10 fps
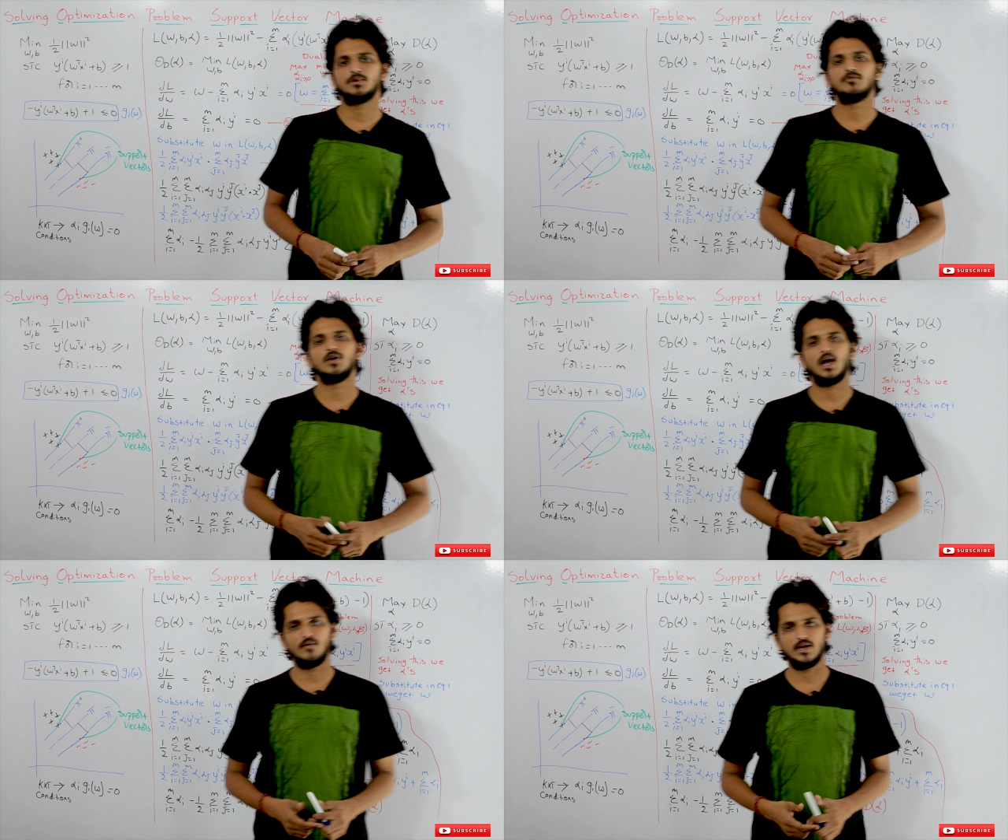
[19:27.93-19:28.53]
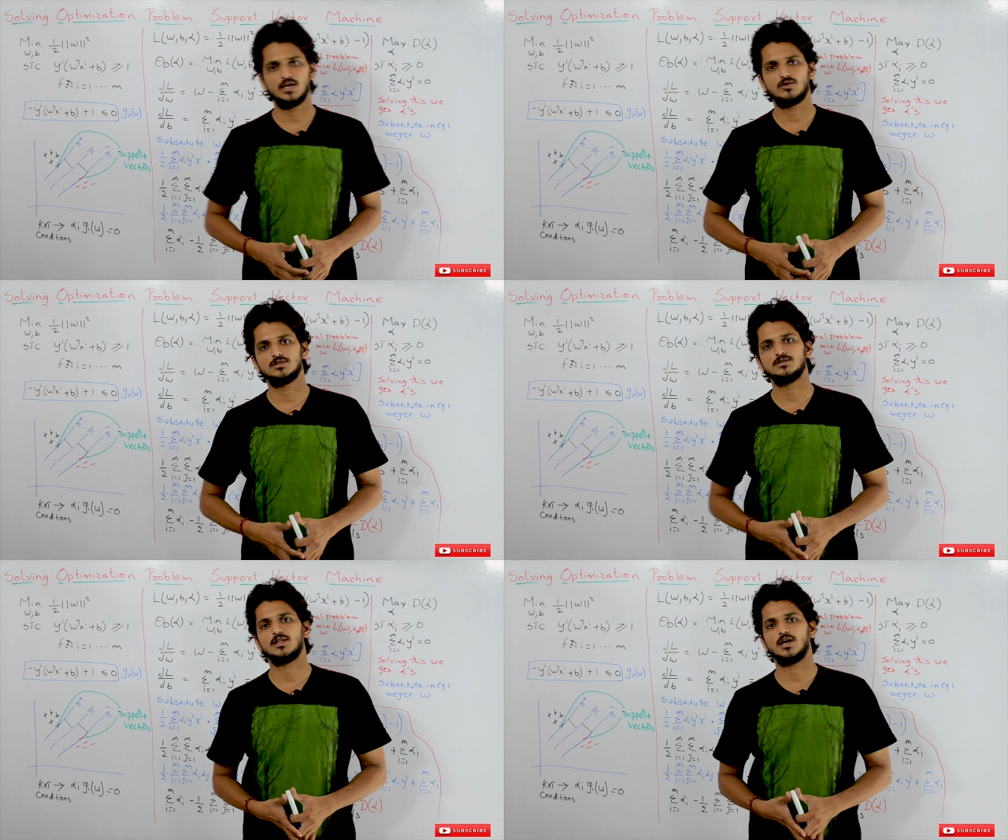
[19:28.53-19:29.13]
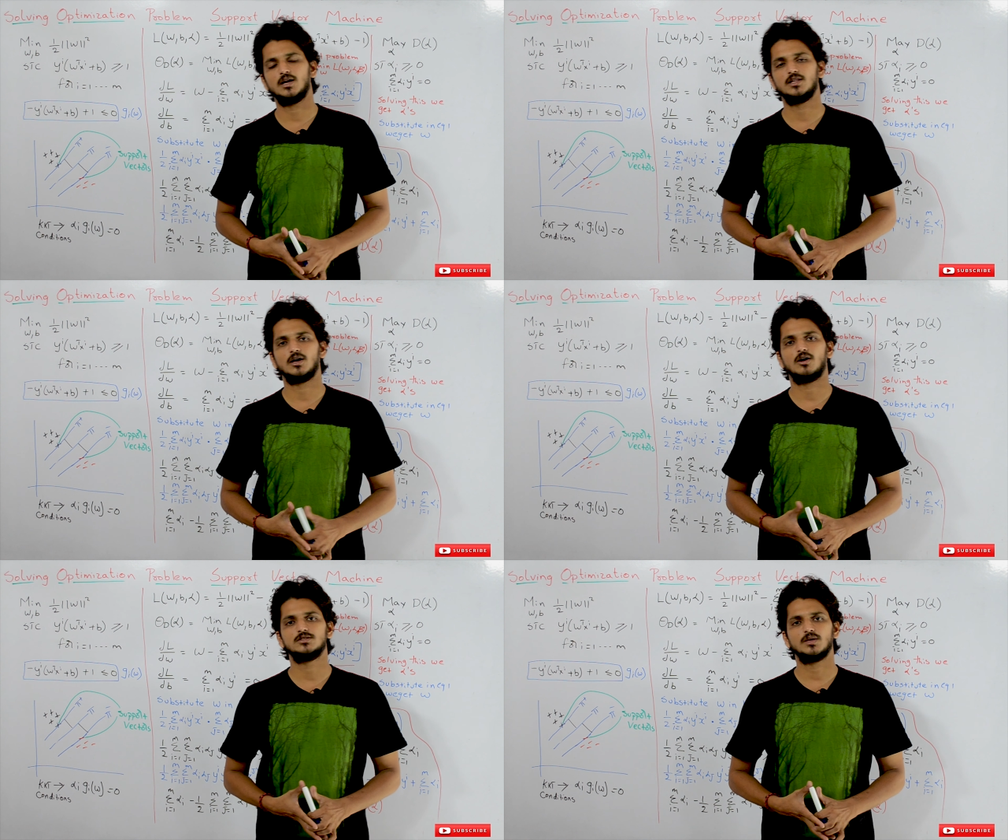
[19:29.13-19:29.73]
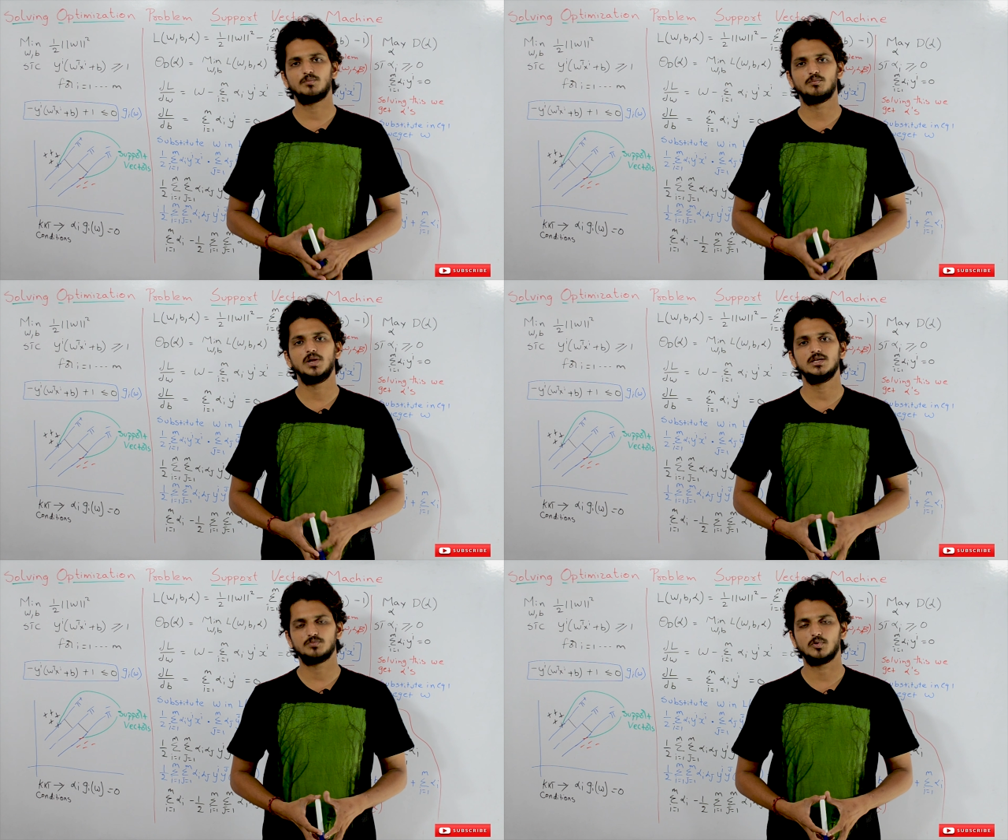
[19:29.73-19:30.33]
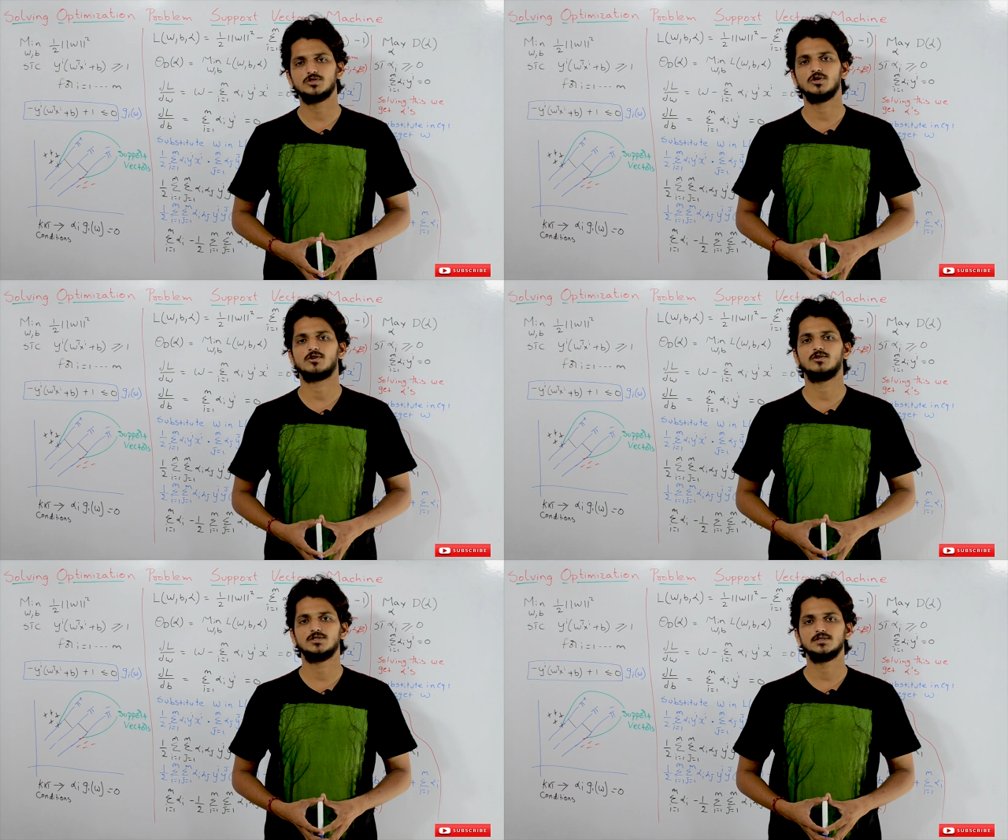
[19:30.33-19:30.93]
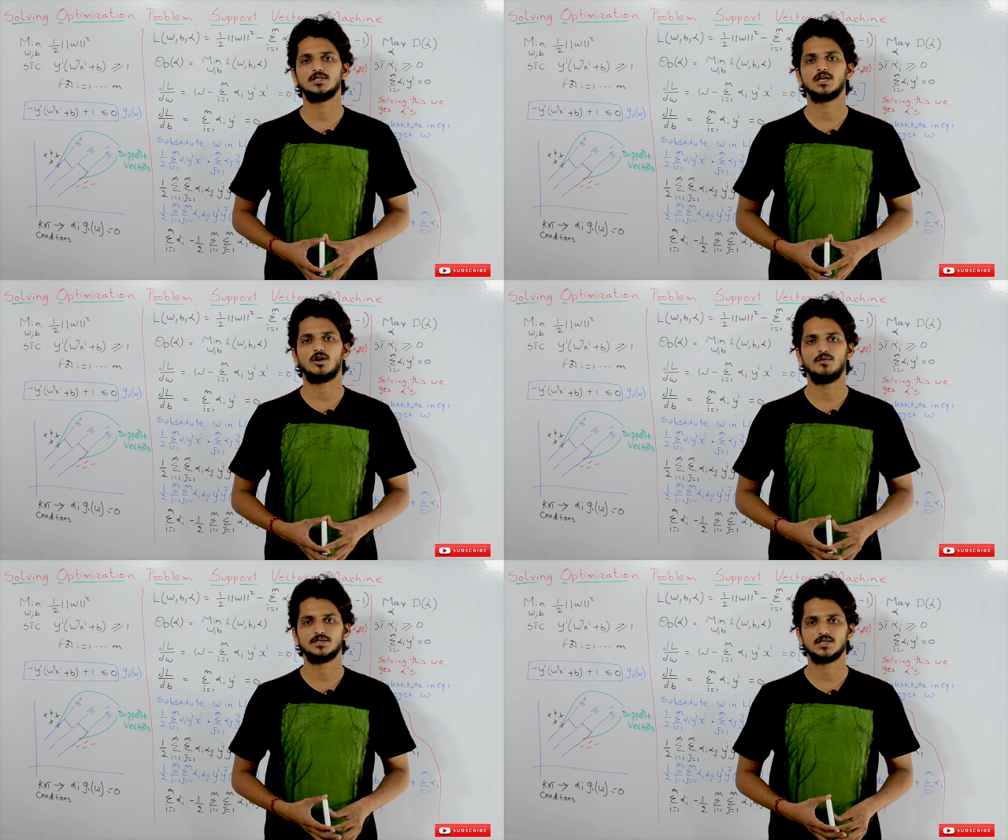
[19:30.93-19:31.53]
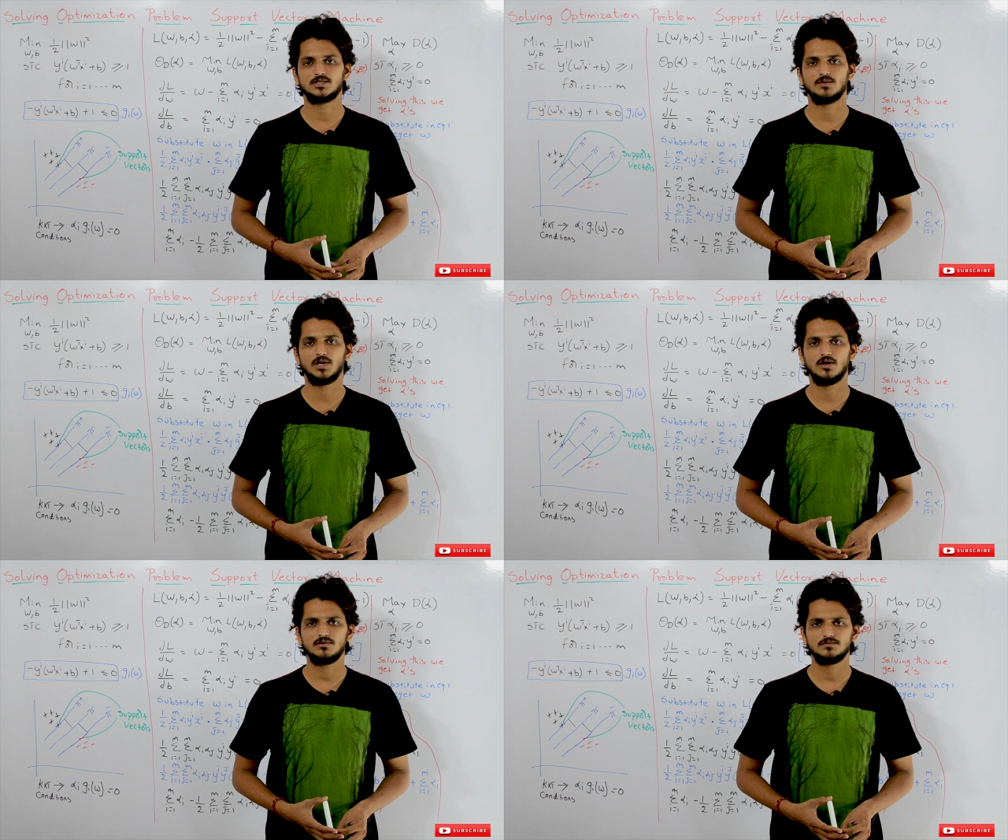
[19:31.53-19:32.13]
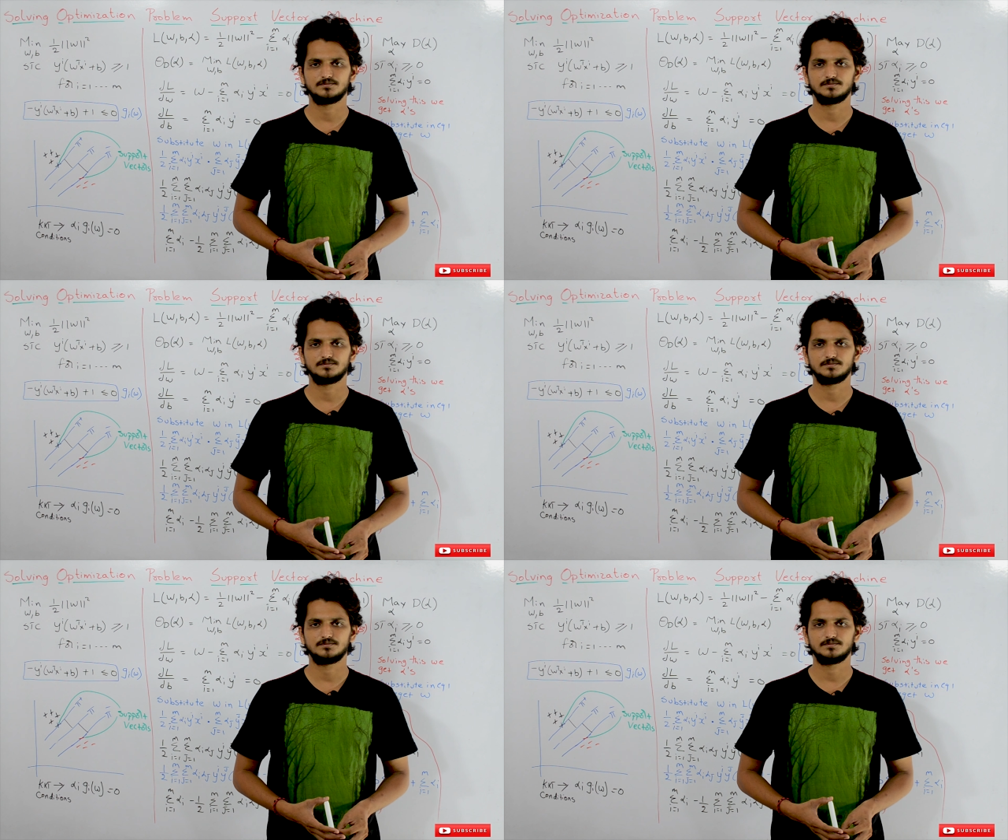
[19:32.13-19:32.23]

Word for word: If you have any questions regarding the concept, please post your questions in the comment section below.